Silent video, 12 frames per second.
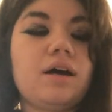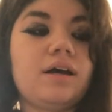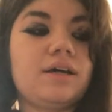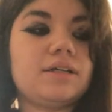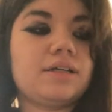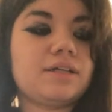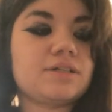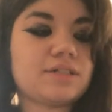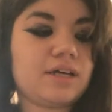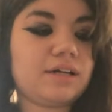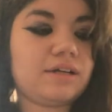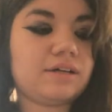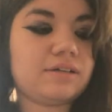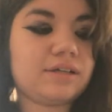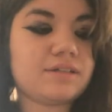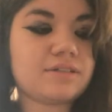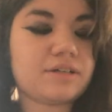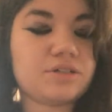and I just kind of got
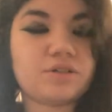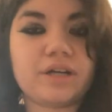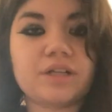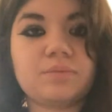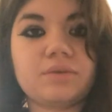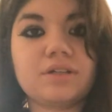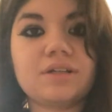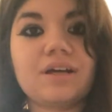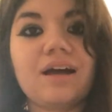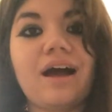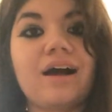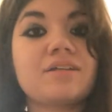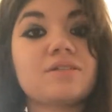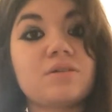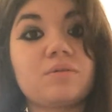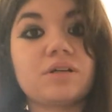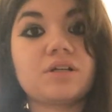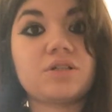like sidetracked, but I
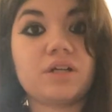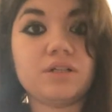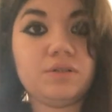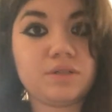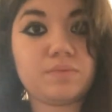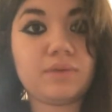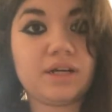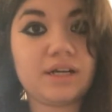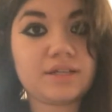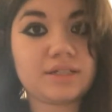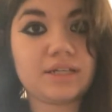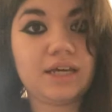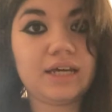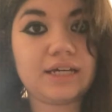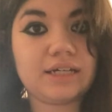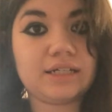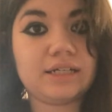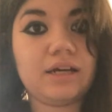still want to try to do as many as I
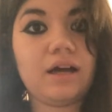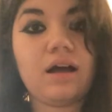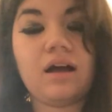can.